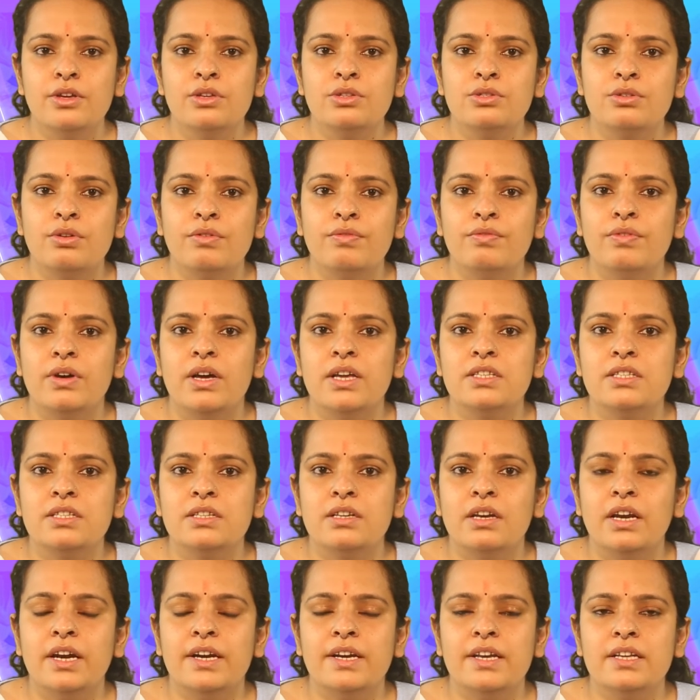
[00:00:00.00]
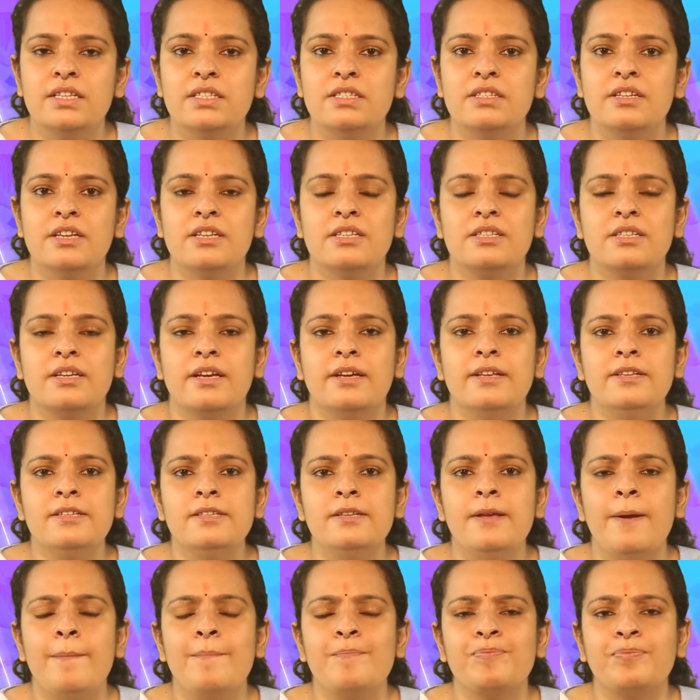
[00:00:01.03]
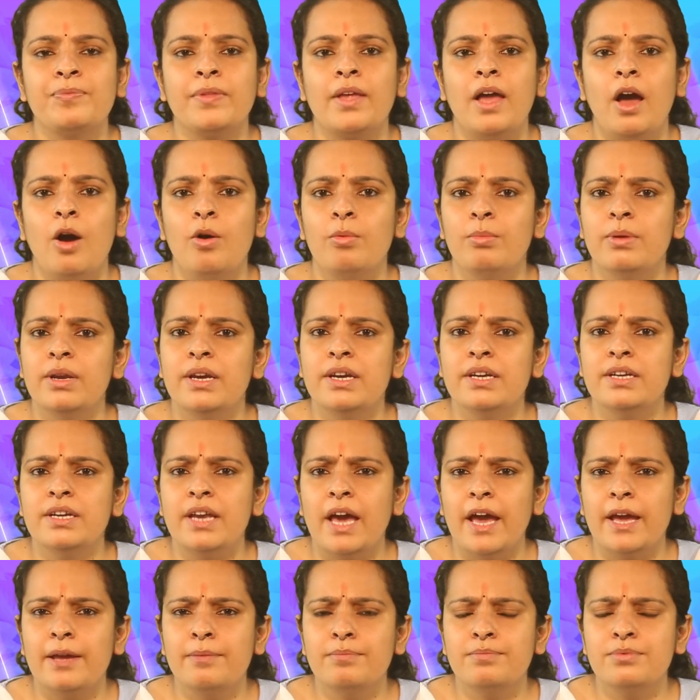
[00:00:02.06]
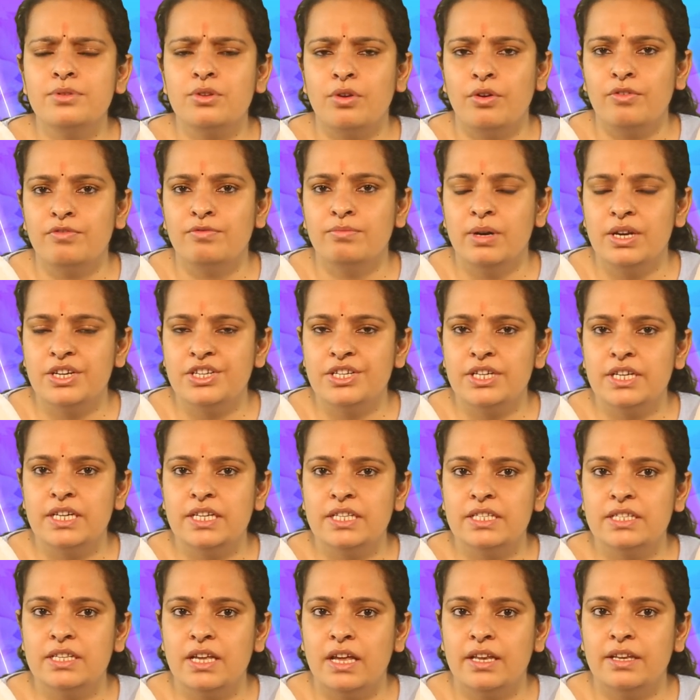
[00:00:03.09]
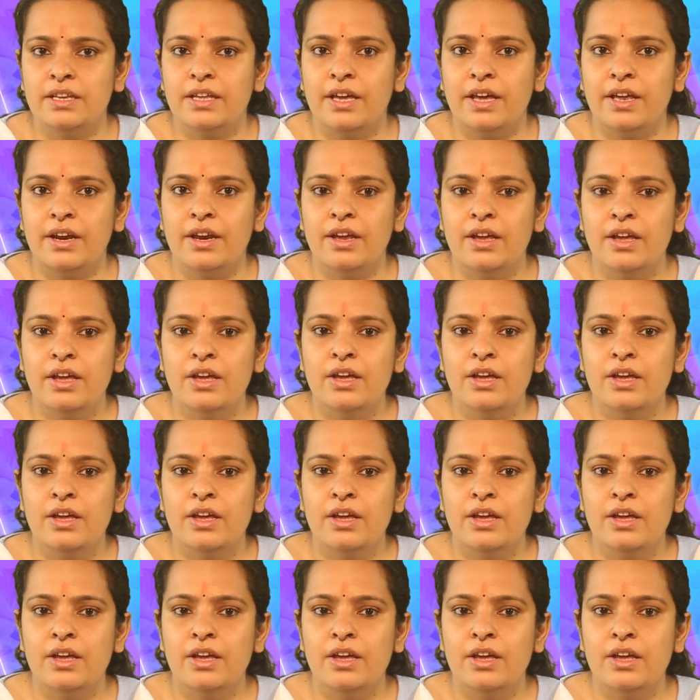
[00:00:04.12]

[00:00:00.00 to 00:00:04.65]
So first let us discuss how many types of machines are there.